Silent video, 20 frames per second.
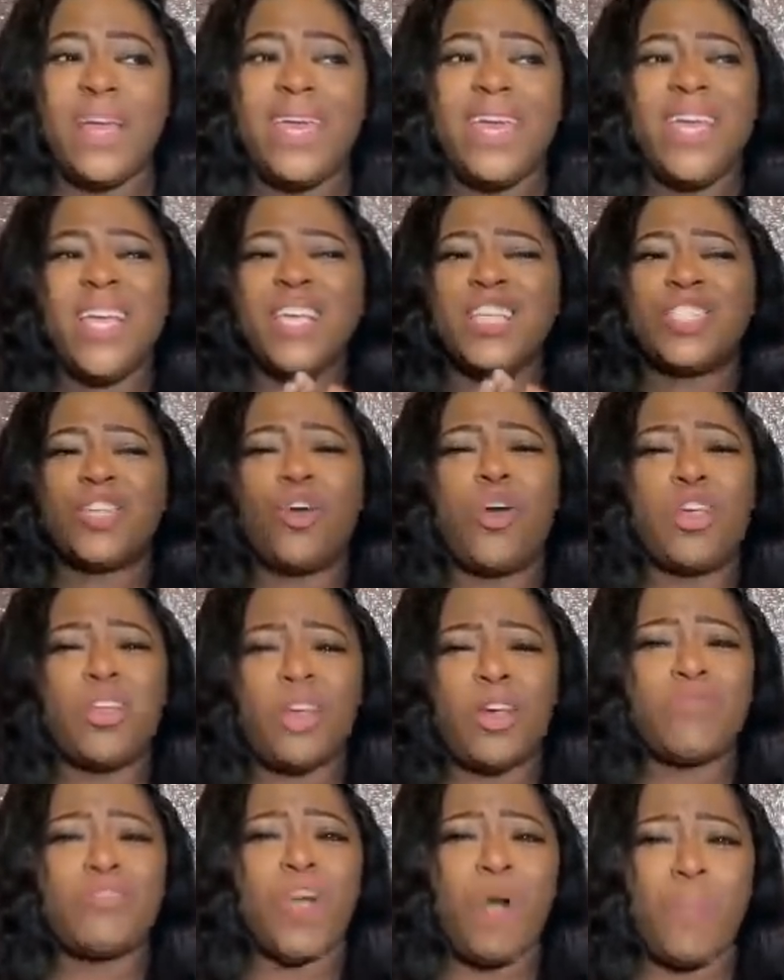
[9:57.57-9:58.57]
He sure
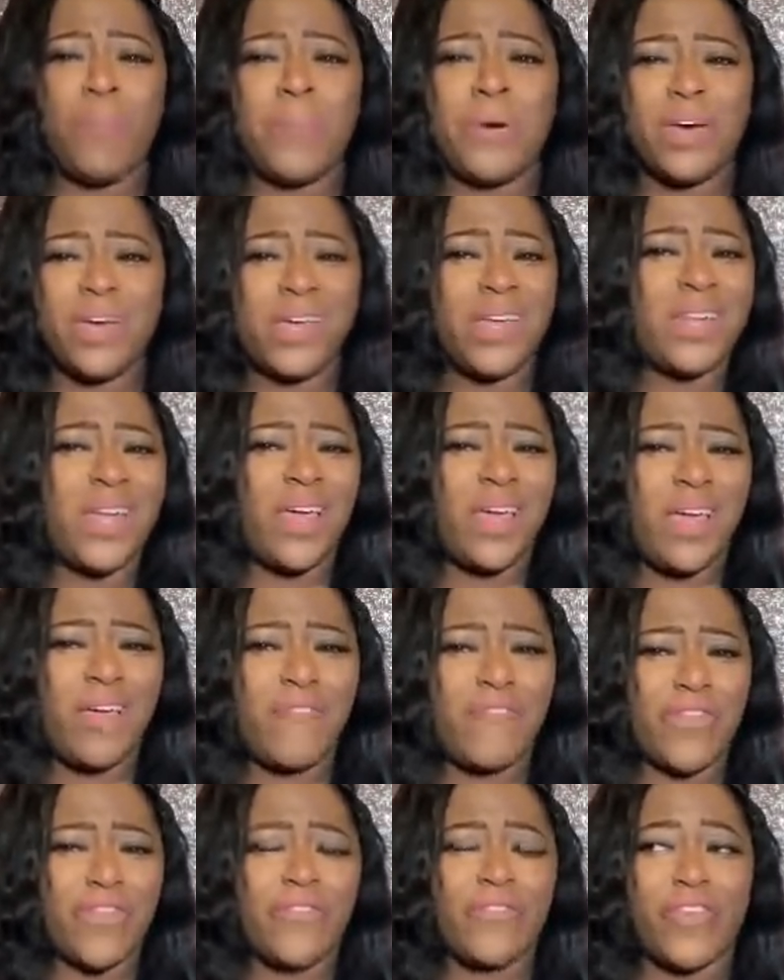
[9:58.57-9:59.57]
enough don't put in the
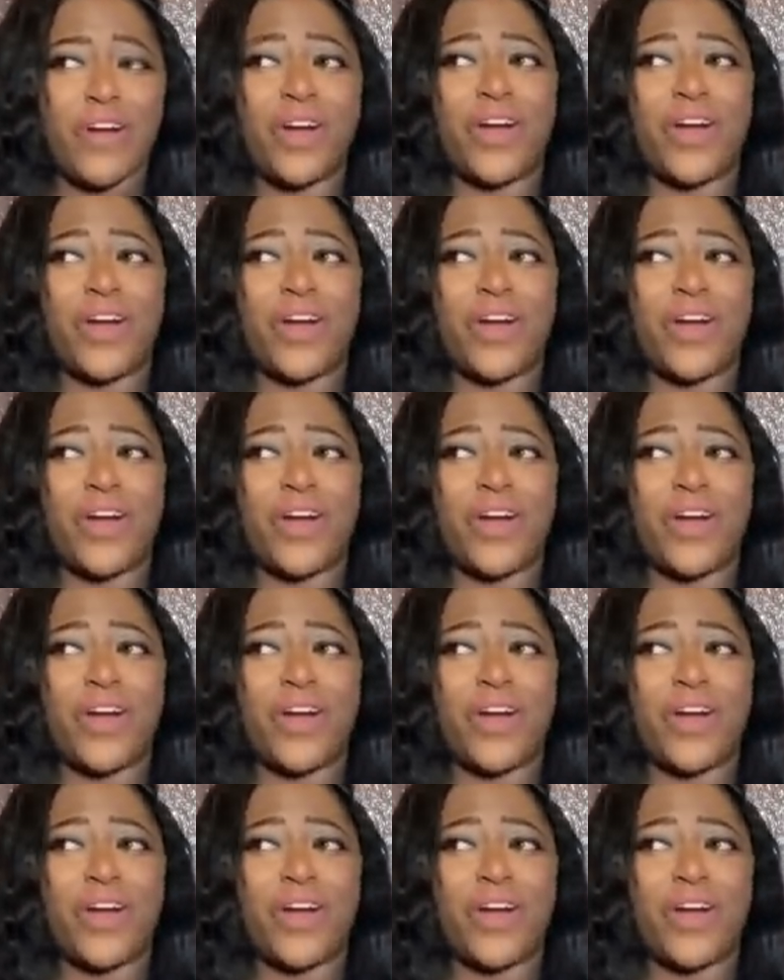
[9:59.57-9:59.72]
effort for her,